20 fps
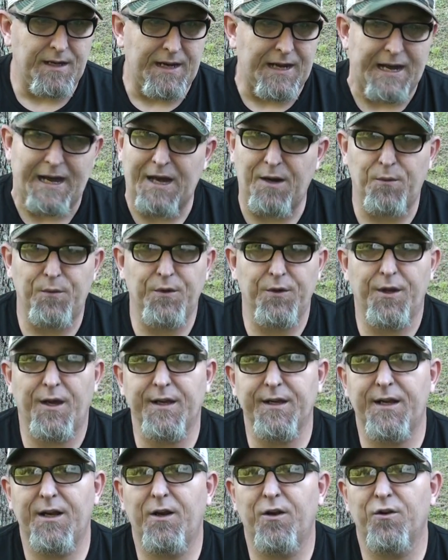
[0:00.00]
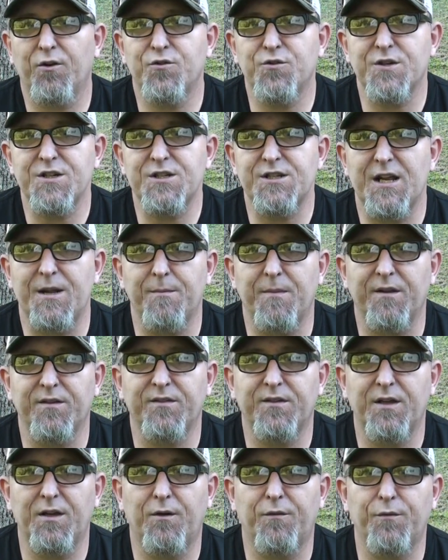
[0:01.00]
I will not get in a tree stand
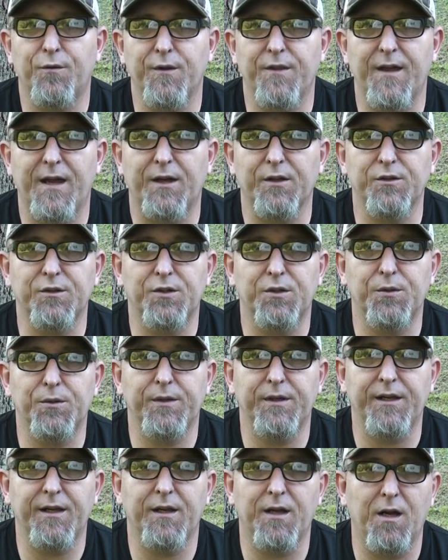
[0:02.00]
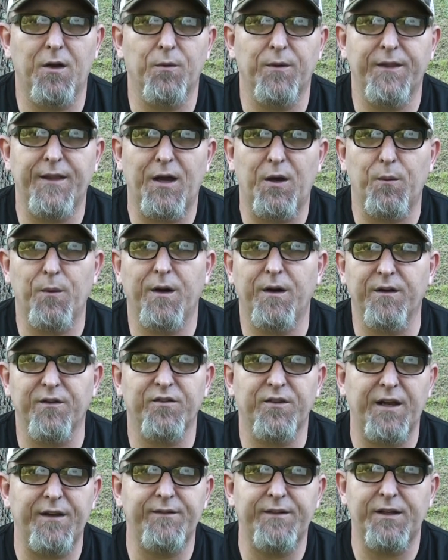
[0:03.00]
myself without wearing a
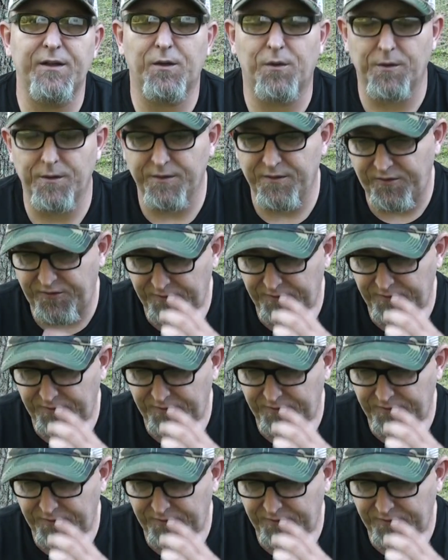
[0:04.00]
safety harness.